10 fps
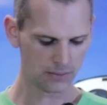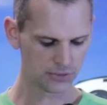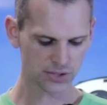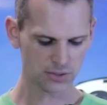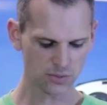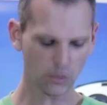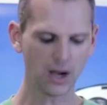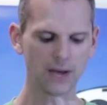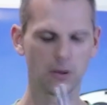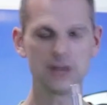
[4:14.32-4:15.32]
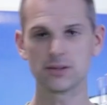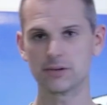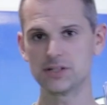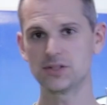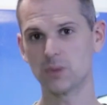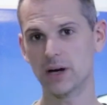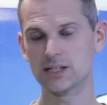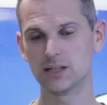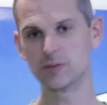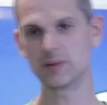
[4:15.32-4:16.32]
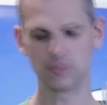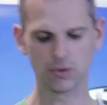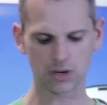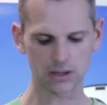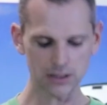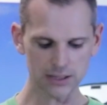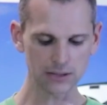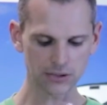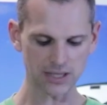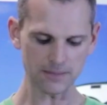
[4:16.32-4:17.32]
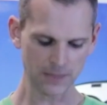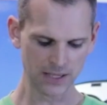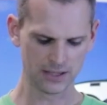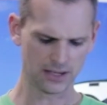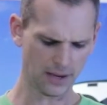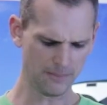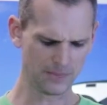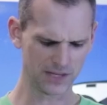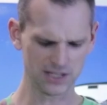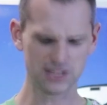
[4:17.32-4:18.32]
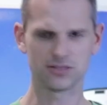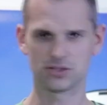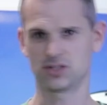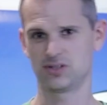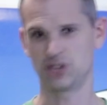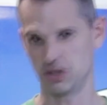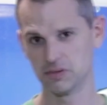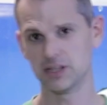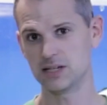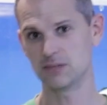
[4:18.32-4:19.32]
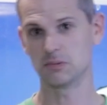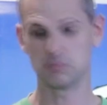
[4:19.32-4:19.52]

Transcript: which is one of the reasons why it's a little bit more clunky looking. It is just generally a